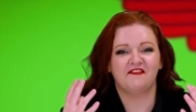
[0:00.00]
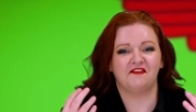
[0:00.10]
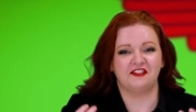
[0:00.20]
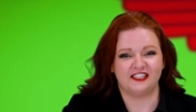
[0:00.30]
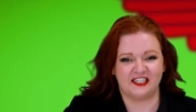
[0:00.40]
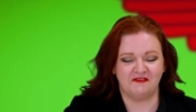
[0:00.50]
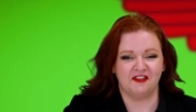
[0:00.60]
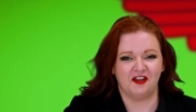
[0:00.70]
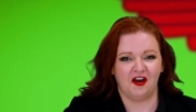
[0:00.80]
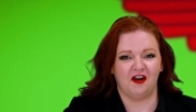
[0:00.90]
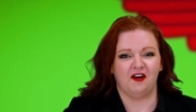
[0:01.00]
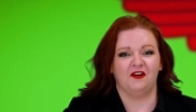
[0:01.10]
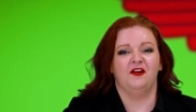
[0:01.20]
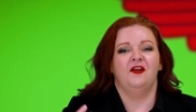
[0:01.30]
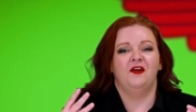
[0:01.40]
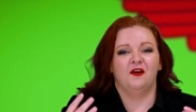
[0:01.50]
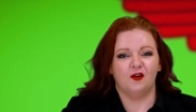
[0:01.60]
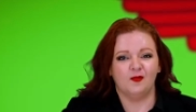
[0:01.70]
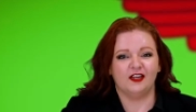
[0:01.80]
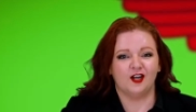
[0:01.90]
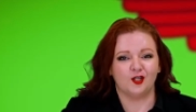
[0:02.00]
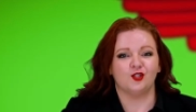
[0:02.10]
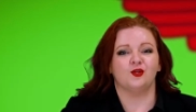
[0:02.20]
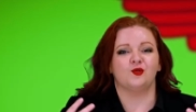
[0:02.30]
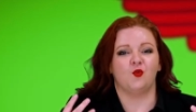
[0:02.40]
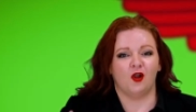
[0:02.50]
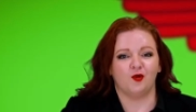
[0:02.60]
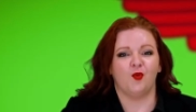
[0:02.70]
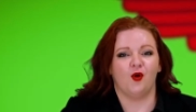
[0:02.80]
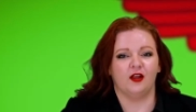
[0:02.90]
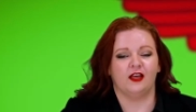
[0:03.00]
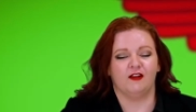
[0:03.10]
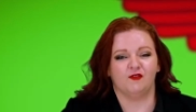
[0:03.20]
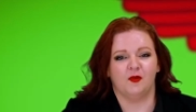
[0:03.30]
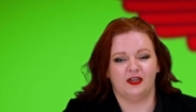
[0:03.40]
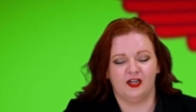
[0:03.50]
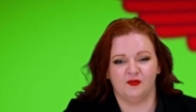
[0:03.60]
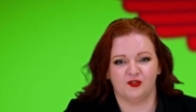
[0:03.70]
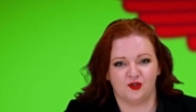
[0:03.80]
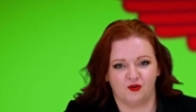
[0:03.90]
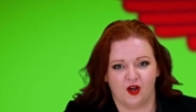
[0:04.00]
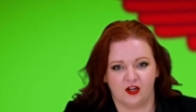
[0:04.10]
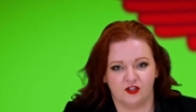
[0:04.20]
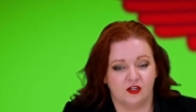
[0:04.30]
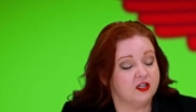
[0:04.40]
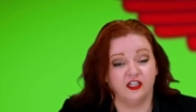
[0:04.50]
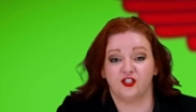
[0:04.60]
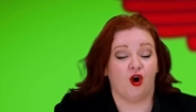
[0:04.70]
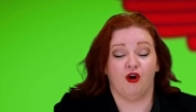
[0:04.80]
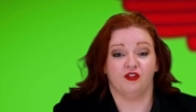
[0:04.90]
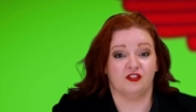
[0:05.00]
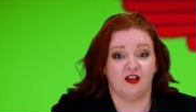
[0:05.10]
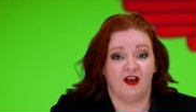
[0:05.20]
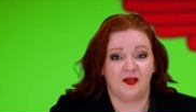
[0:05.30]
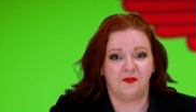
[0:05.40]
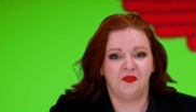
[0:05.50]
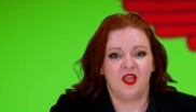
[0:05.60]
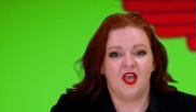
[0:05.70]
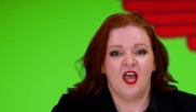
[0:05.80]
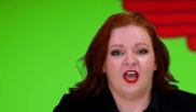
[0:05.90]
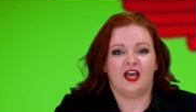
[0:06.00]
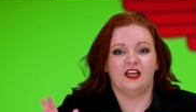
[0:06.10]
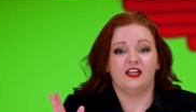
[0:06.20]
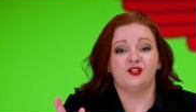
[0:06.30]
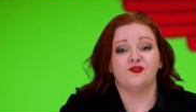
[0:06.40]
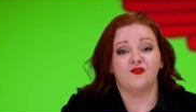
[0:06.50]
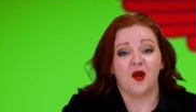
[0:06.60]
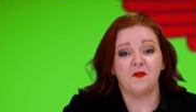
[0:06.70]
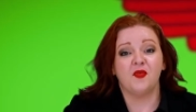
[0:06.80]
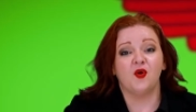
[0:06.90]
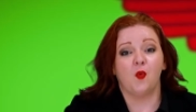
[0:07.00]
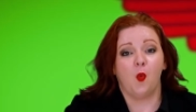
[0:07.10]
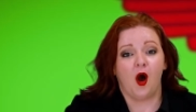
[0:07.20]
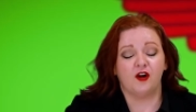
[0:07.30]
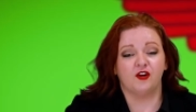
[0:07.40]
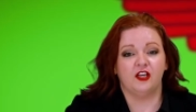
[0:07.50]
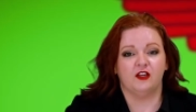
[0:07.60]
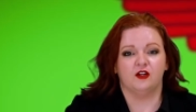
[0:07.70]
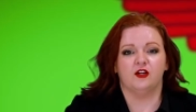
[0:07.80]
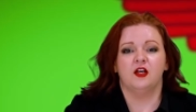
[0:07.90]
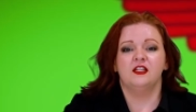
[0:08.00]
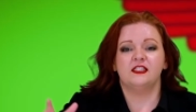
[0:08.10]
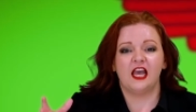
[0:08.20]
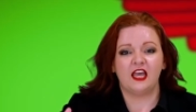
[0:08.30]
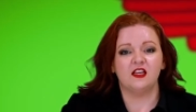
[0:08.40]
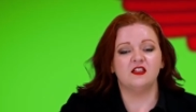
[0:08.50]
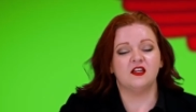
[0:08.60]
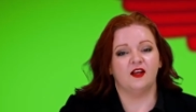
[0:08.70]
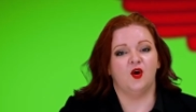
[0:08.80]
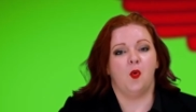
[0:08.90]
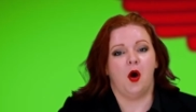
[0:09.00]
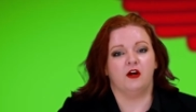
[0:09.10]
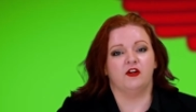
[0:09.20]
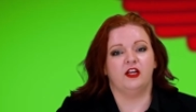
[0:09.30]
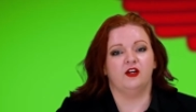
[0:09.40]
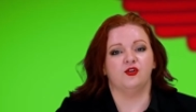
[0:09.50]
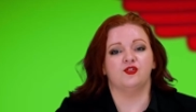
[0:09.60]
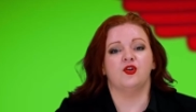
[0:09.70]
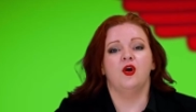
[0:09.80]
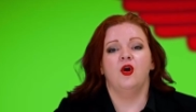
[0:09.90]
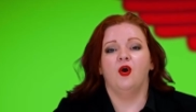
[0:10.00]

I've received the call, oh my gosh, there's water pouring out of my neighbor's garage. It's all the time and it's from the water heater. Tank style water heaters